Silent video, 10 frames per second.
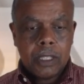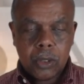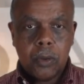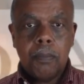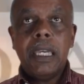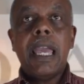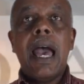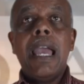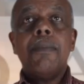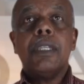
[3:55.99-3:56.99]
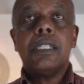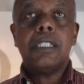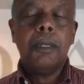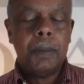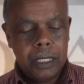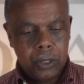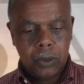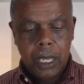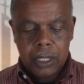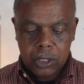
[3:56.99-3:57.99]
So me, I am the CPU.